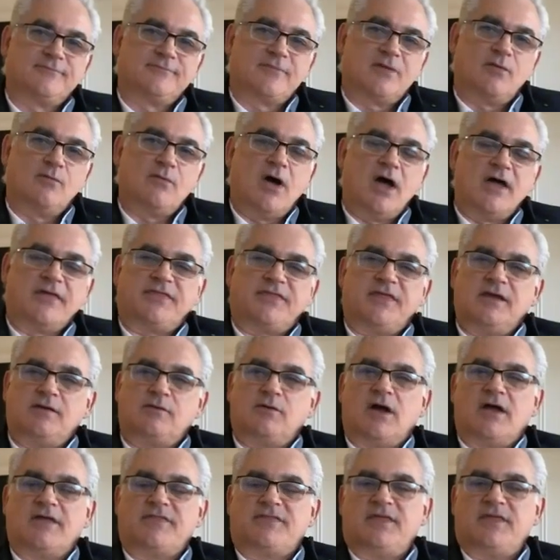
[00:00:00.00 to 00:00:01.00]
Well, I think
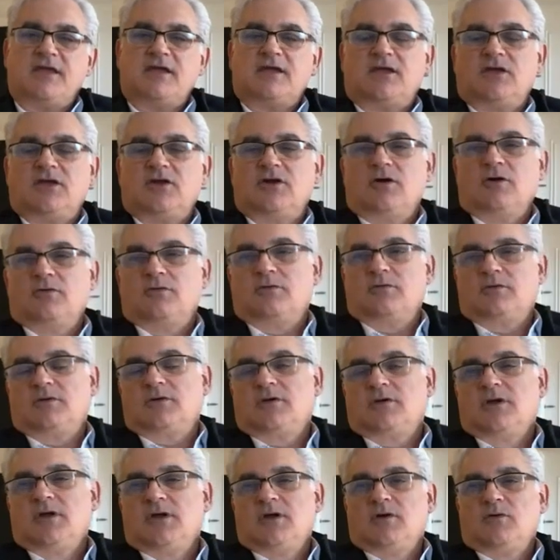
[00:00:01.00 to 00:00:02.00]

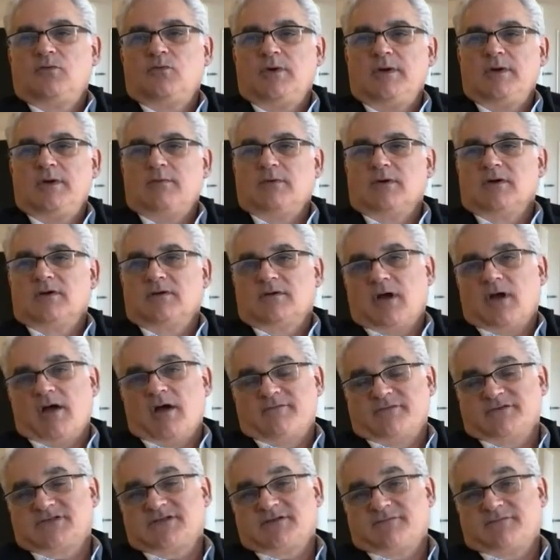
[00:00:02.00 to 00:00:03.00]
we were
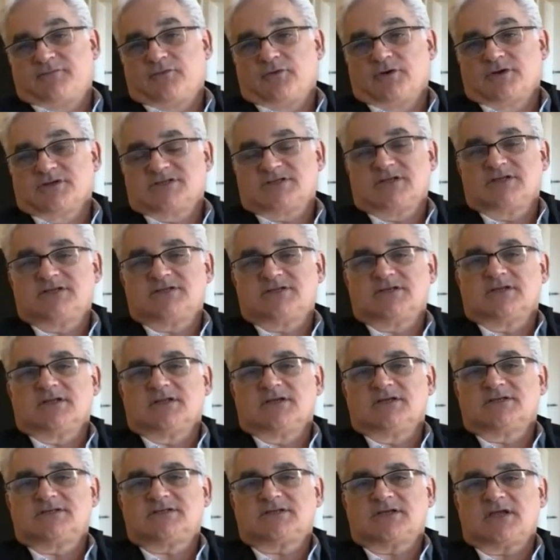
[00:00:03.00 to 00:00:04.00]
obviously forced into
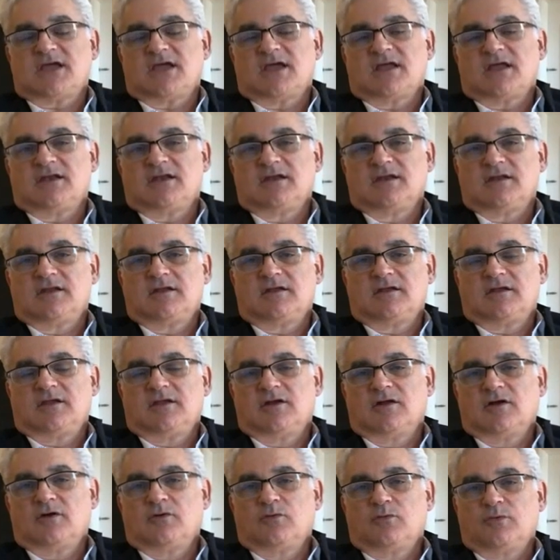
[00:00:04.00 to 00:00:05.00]
this, and
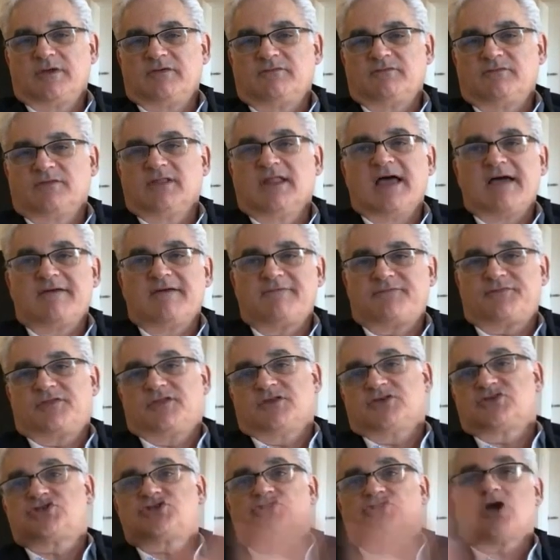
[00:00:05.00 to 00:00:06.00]
we've left the
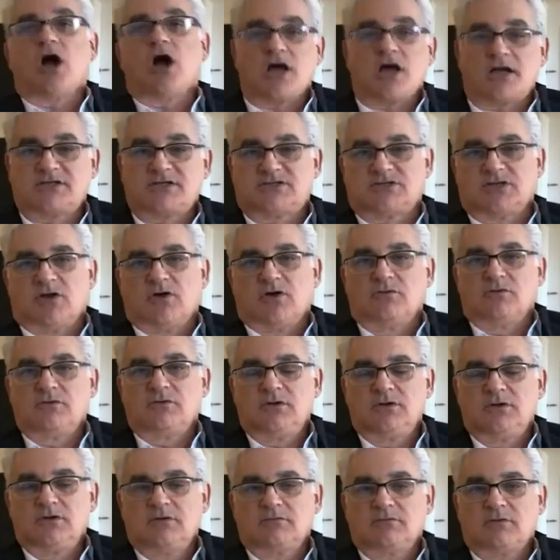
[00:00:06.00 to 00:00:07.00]
shock zone,
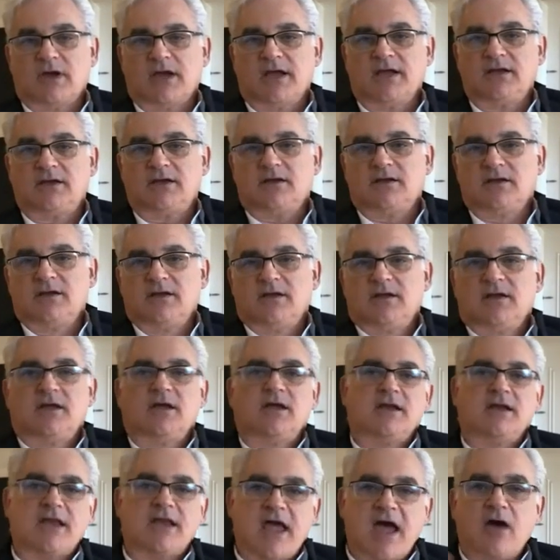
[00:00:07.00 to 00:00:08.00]
right?
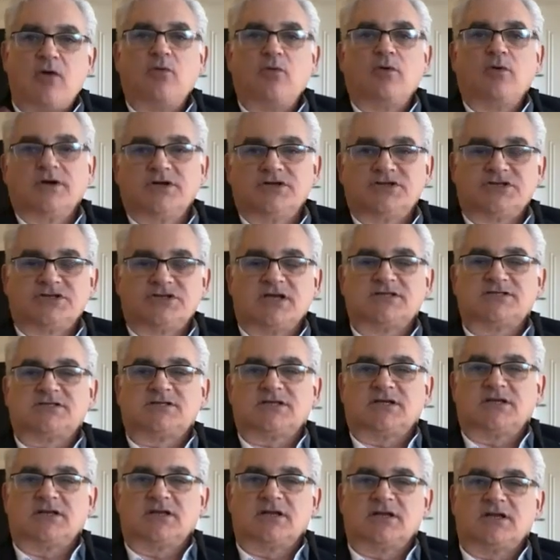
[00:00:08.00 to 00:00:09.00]
And now we're
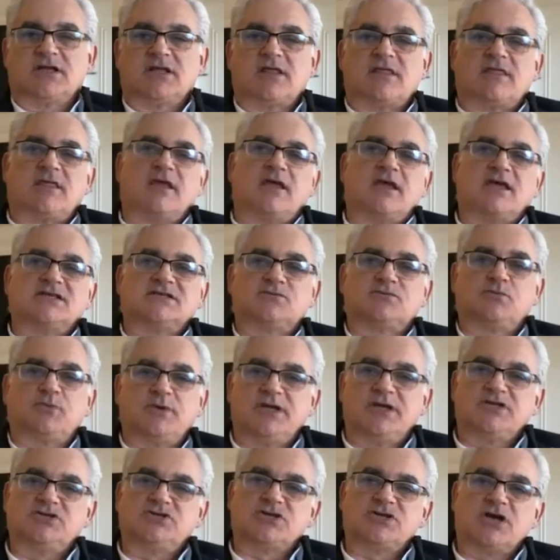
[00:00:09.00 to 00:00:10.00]
adjusting. And I think as we
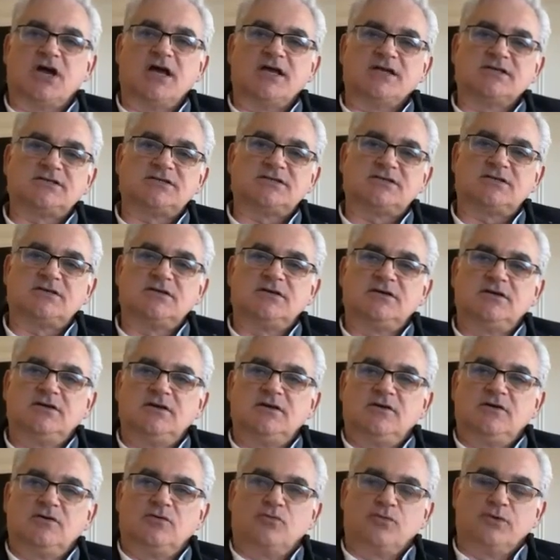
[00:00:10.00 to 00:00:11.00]
adjust,
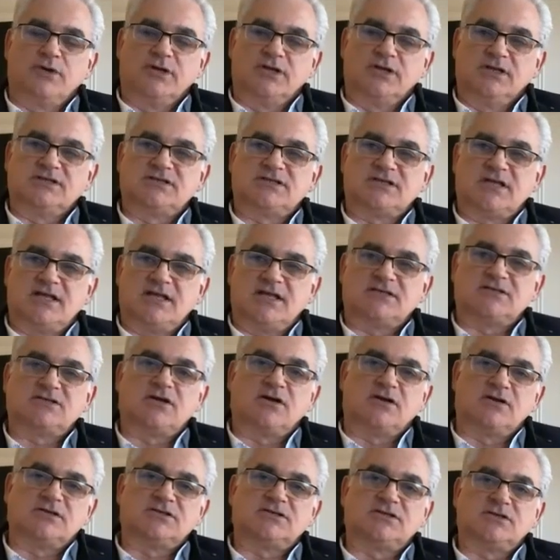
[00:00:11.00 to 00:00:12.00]
real estate
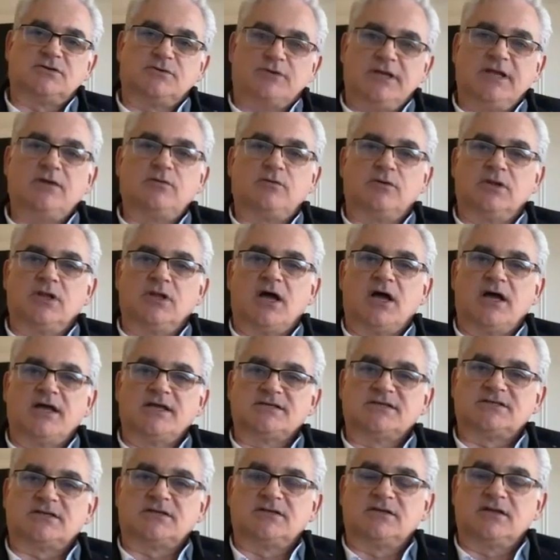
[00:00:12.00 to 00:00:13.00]
starts to
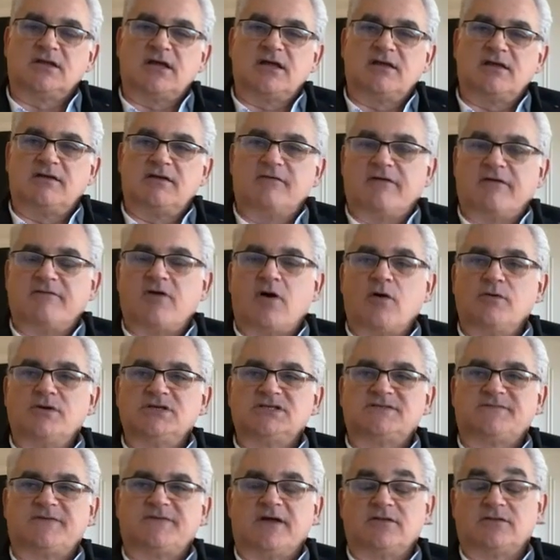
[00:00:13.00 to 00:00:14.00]
equalize. And I've
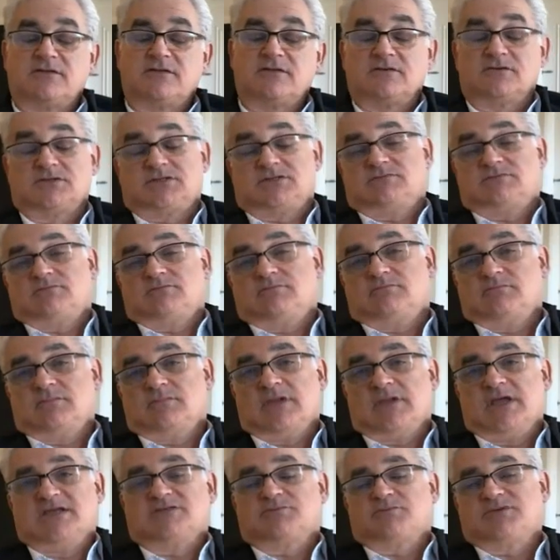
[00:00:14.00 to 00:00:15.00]
always felt there's,
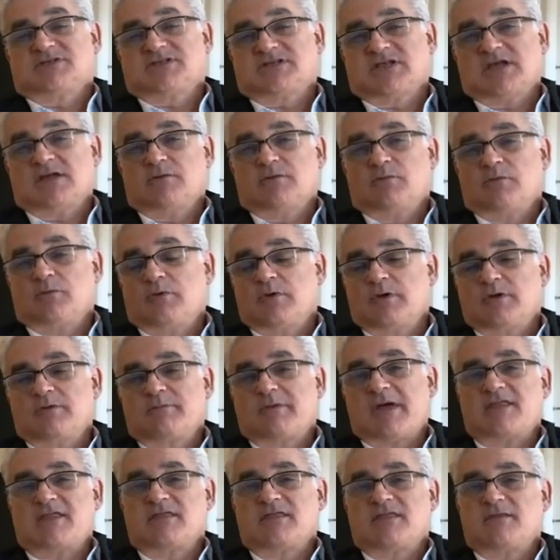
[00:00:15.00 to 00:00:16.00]
as we said, we would have
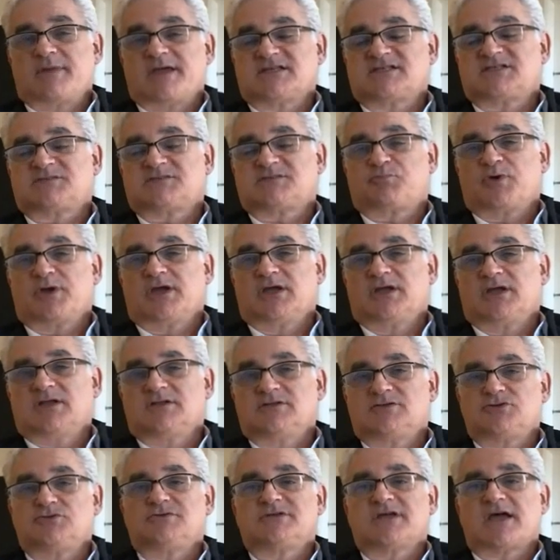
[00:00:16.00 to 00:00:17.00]
had the best spring in
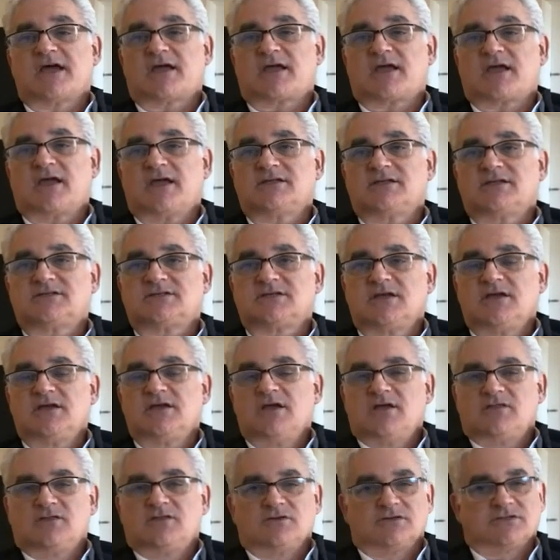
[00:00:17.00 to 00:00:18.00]
2 decades.
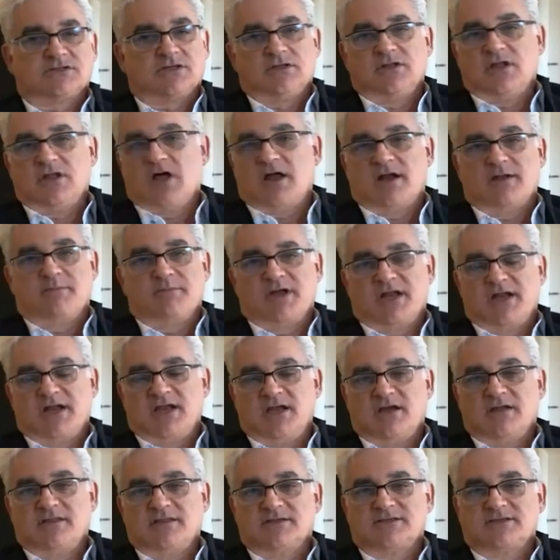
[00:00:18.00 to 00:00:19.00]
There's a lot of money
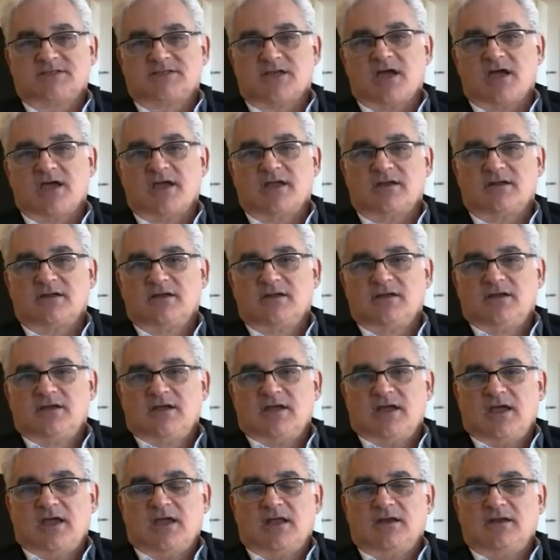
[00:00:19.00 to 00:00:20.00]
on the side,
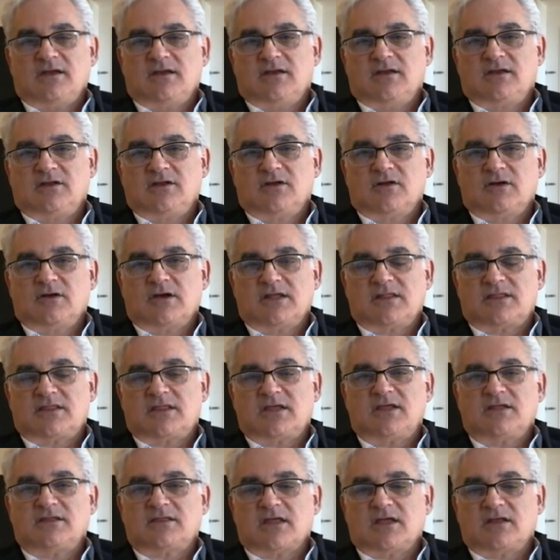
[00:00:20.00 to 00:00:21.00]
and I
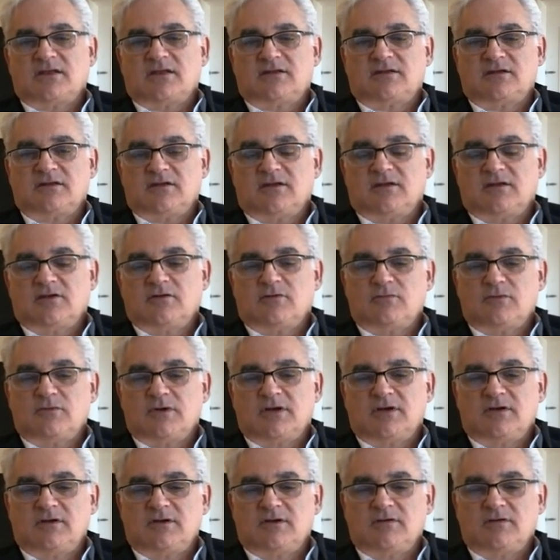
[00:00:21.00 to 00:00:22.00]
think that
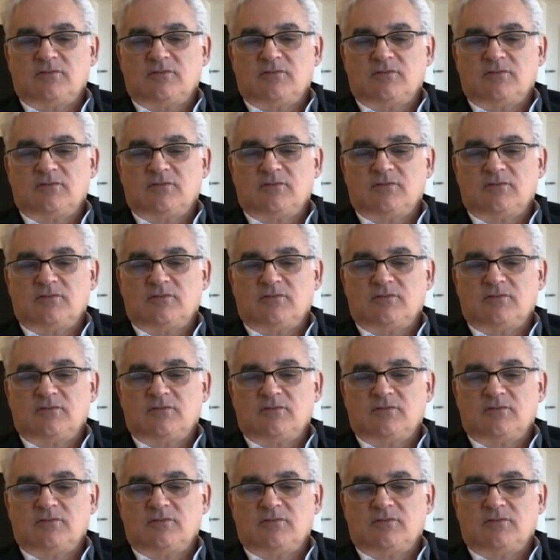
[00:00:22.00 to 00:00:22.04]
when